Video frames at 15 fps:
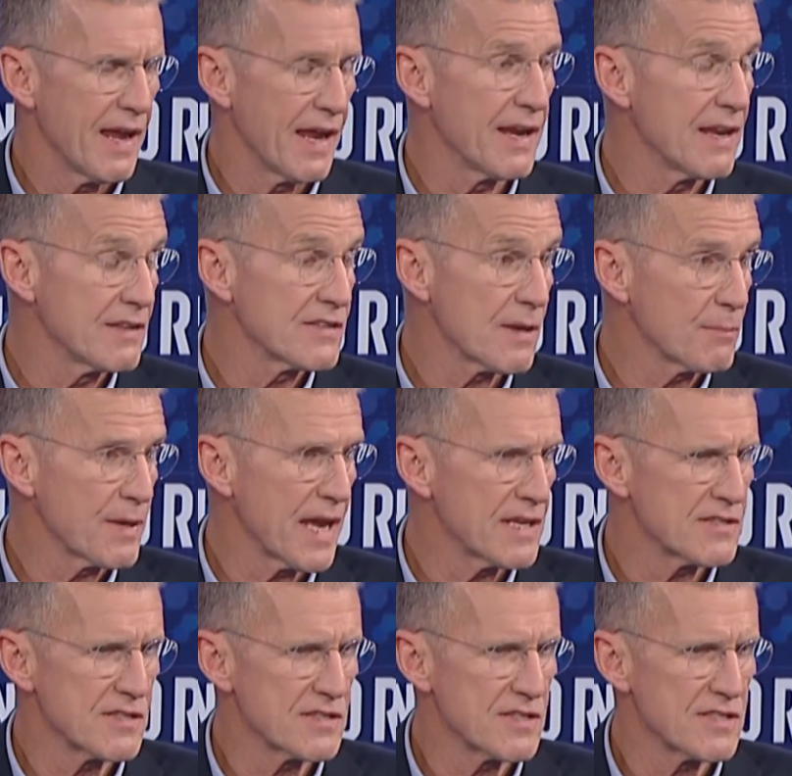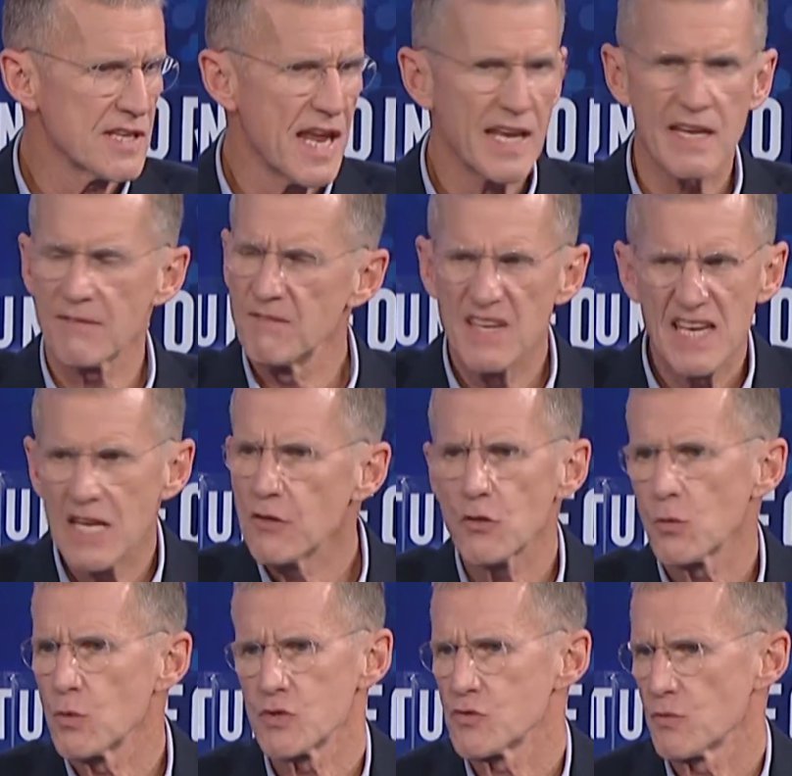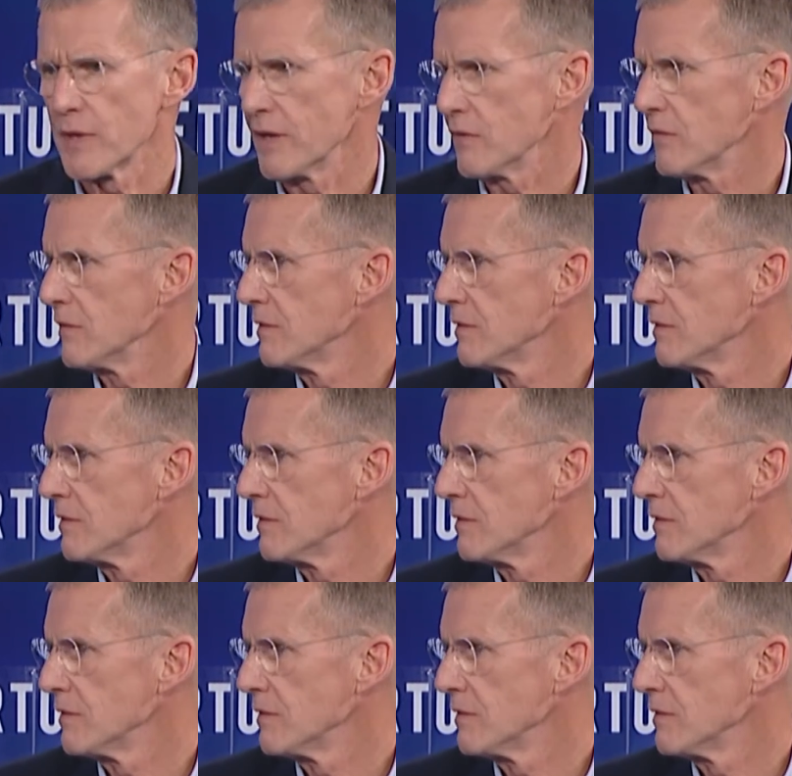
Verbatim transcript: and in some cases as negative, neither was real.